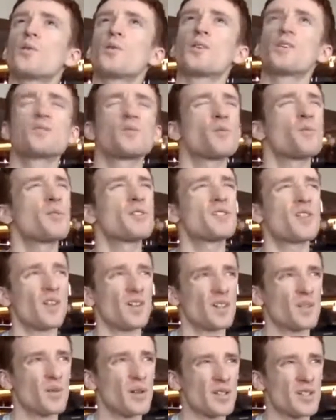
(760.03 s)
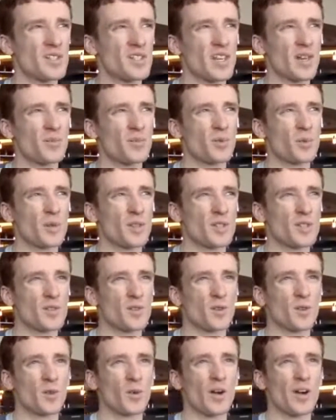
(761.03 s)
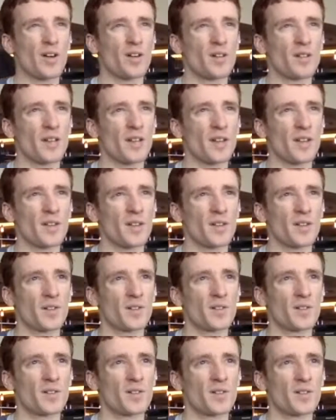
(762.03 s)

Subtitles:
Well, because we've been talking about sample means for a while now, though.